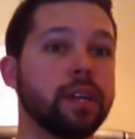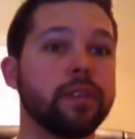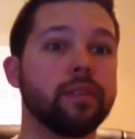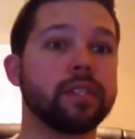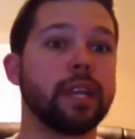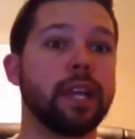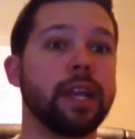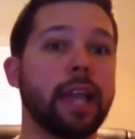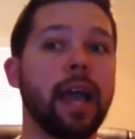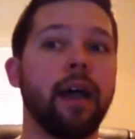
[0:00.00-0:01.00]
in
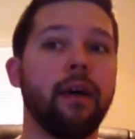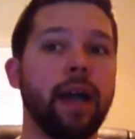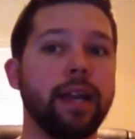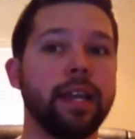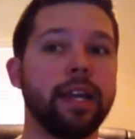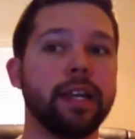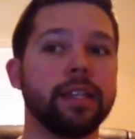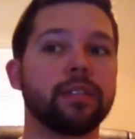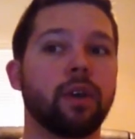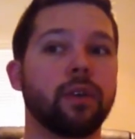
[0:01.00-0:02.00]
understanding how
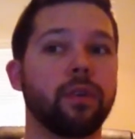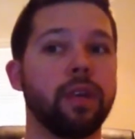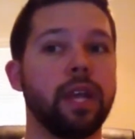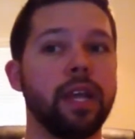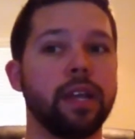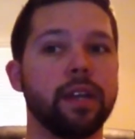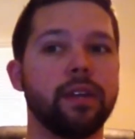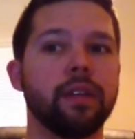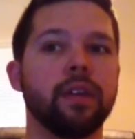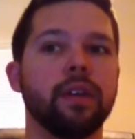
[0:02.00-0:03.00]
identities are
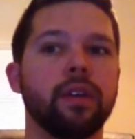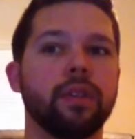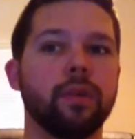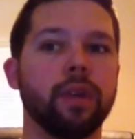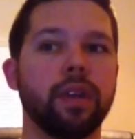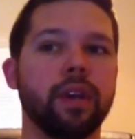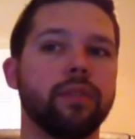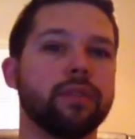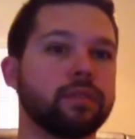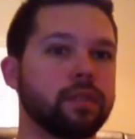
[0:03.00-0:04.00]
created through
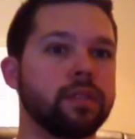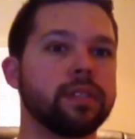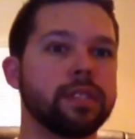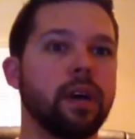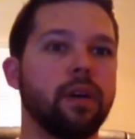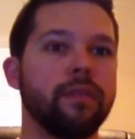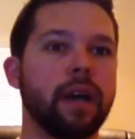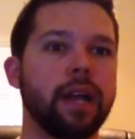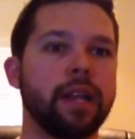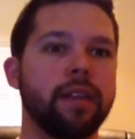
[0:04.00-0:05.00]
another's
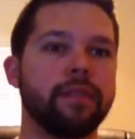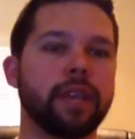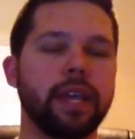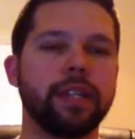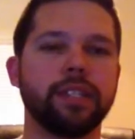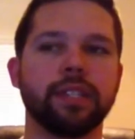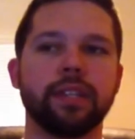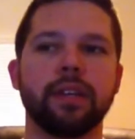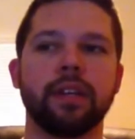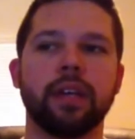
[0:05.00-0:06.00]
self-identification.